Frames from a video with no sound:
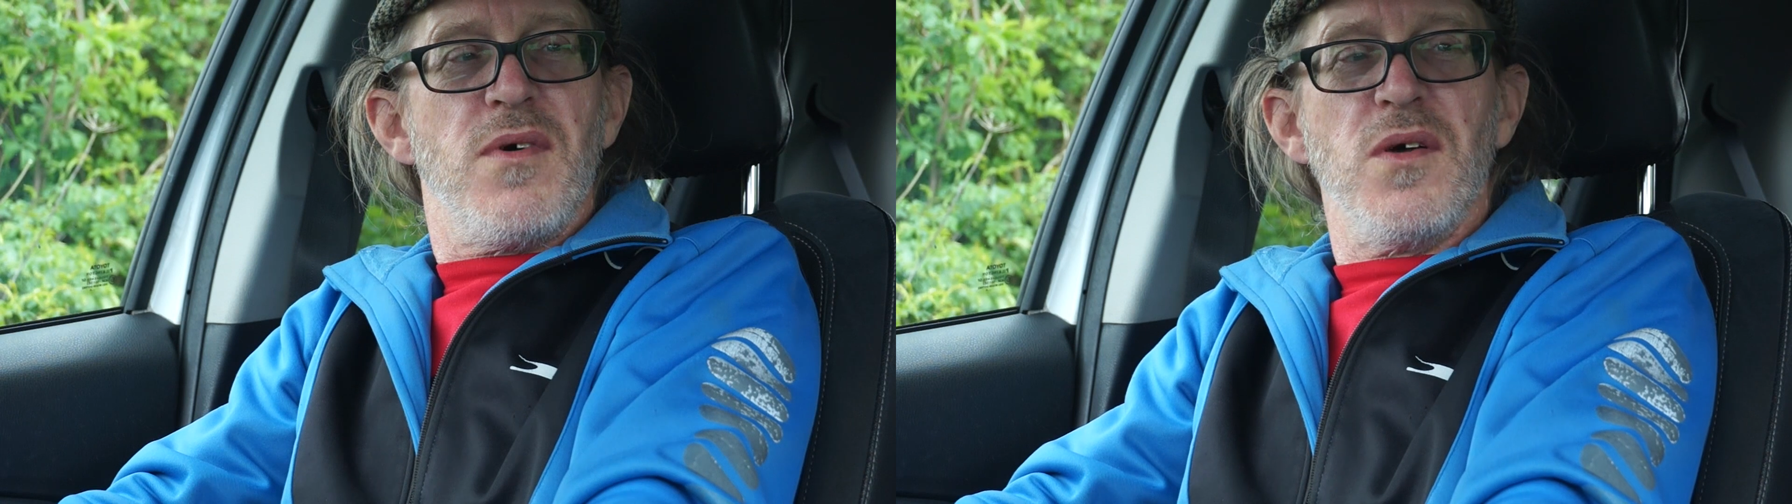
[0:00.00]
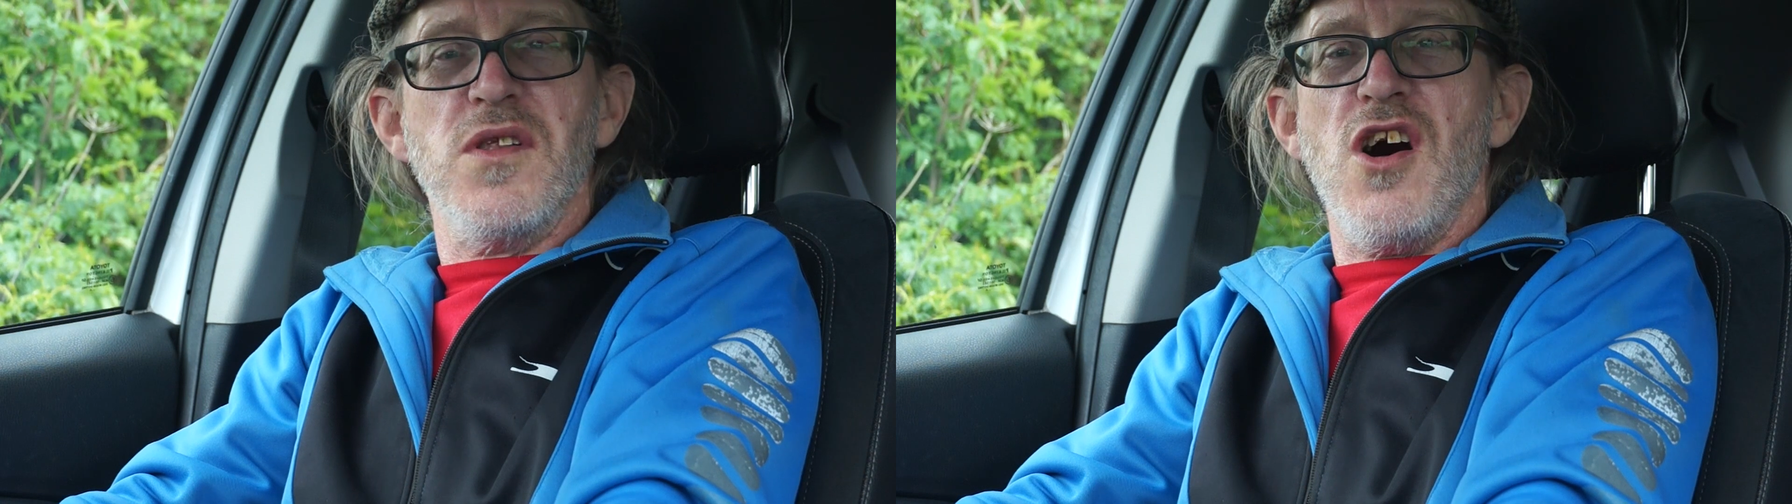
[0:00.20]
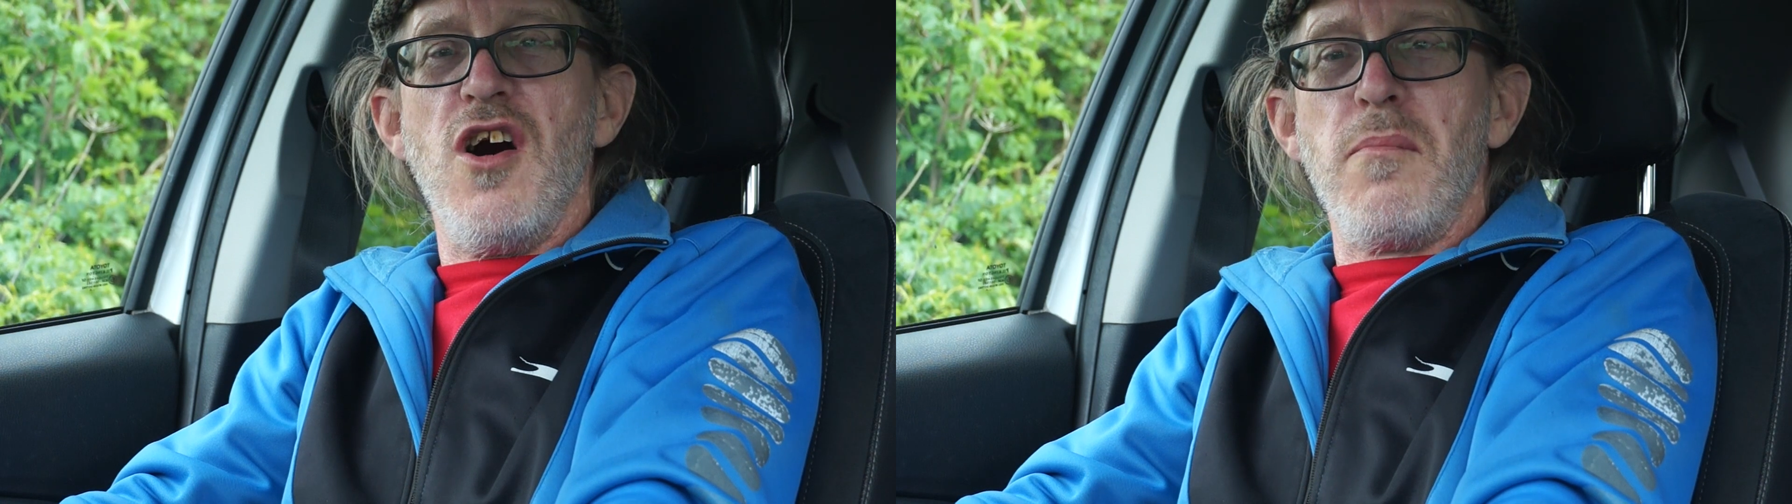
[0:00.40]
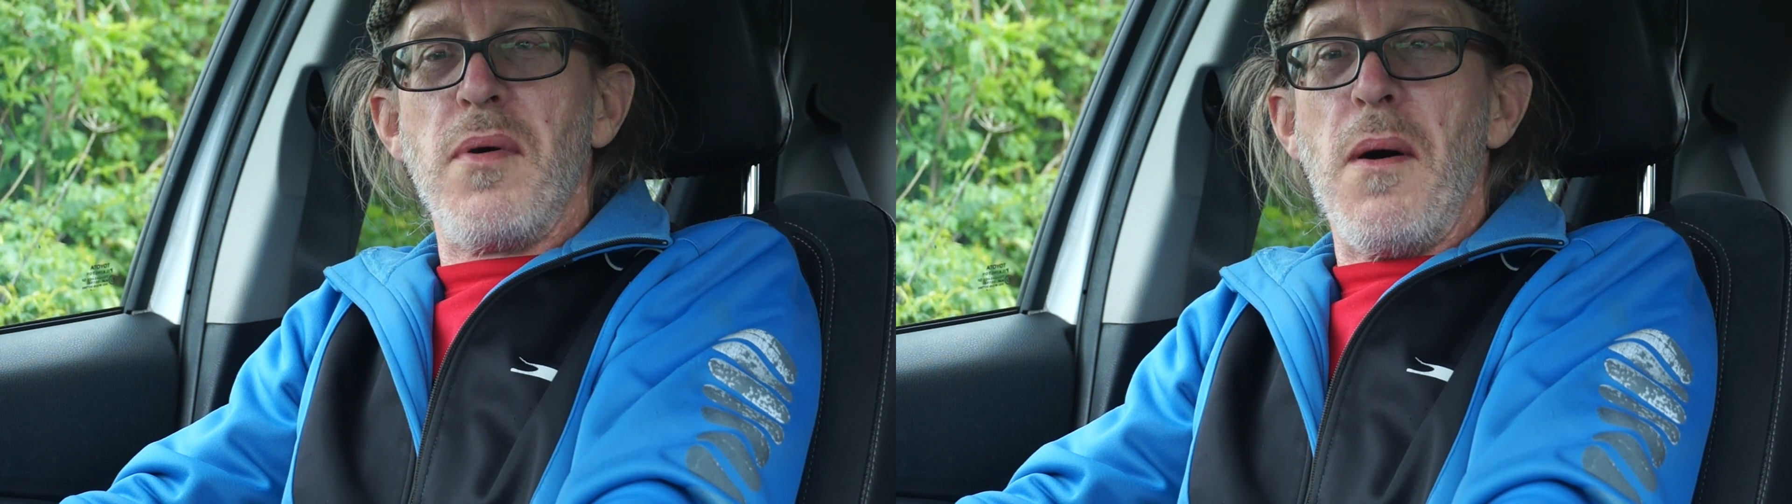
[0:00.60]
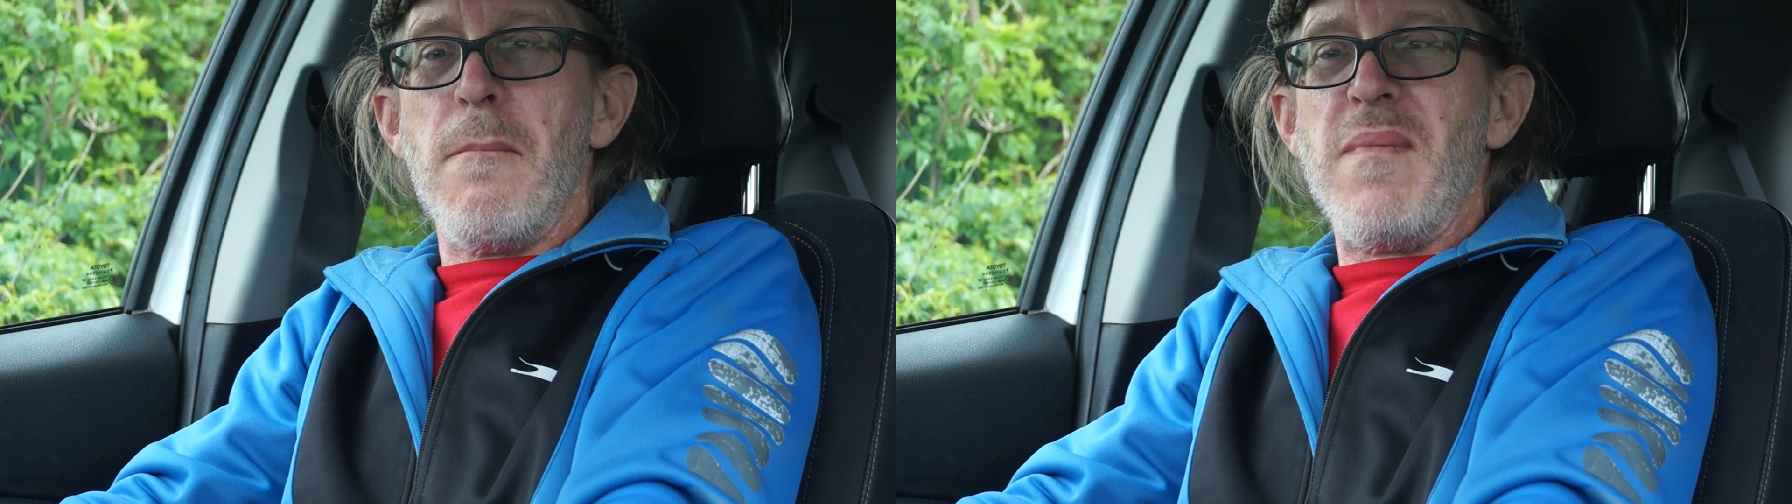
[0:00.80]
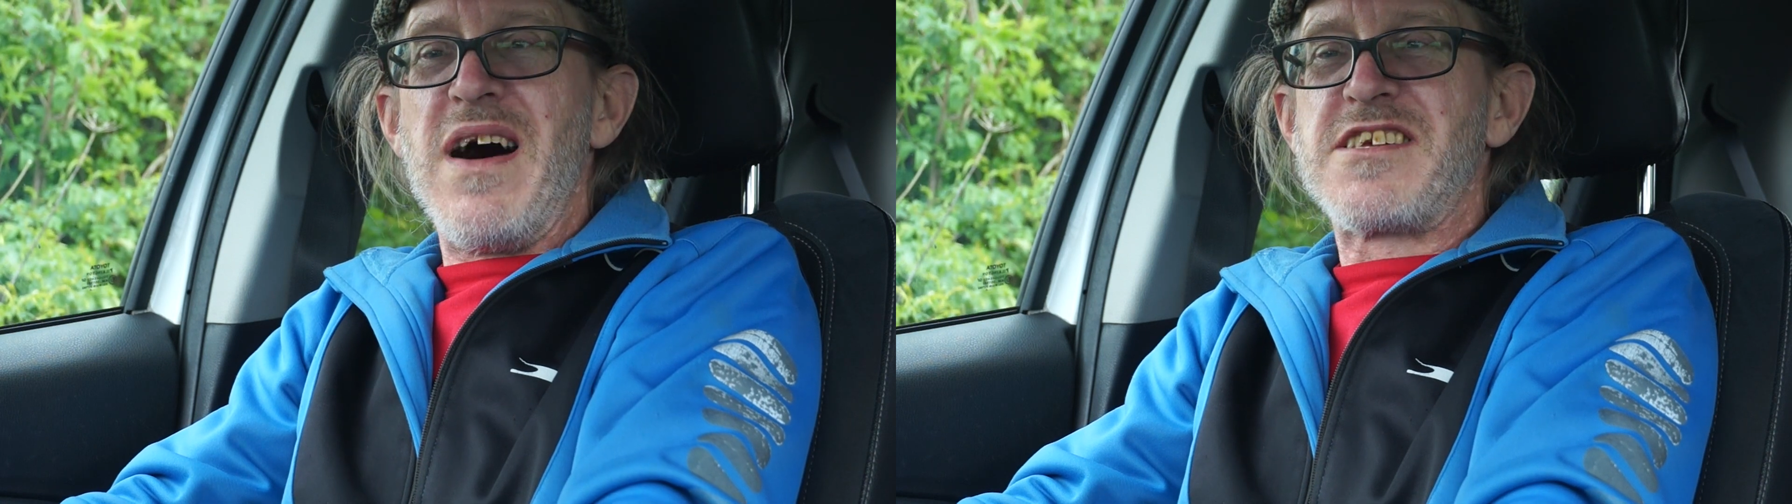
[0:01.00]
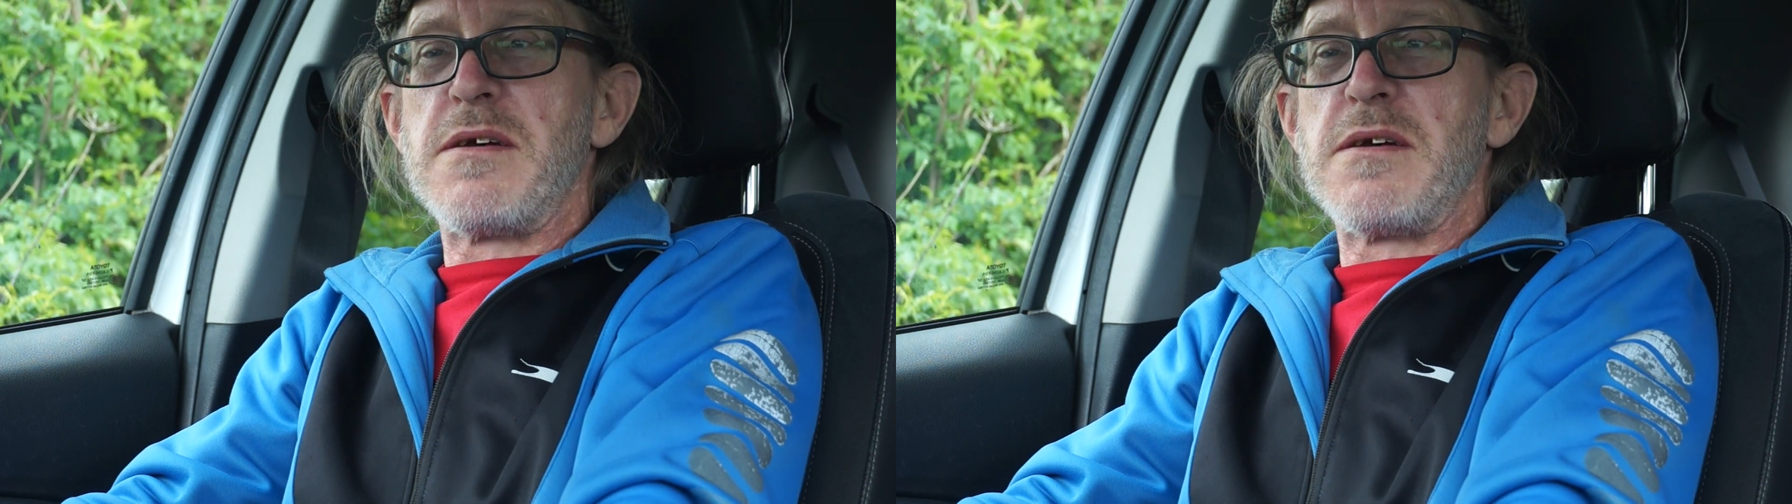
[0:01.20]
or not, but I